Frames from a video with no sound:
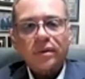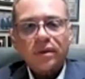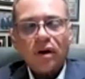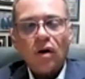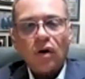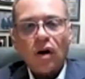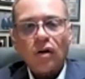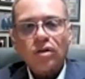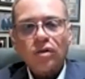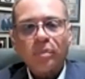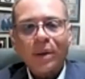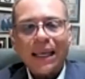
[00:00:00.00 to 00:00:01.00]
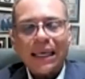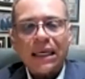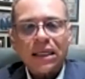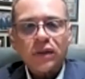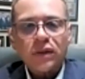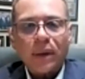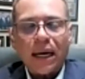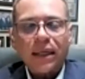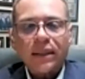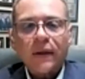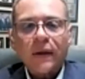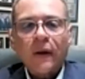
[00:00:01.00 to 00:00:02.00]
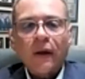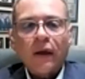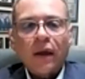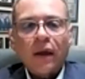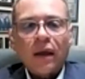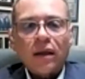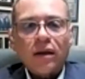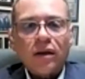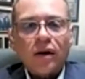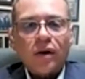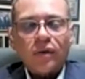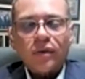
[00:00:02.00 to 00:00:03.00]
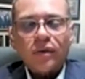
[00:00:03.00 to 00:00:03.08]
hold on to a play-in spot. You know,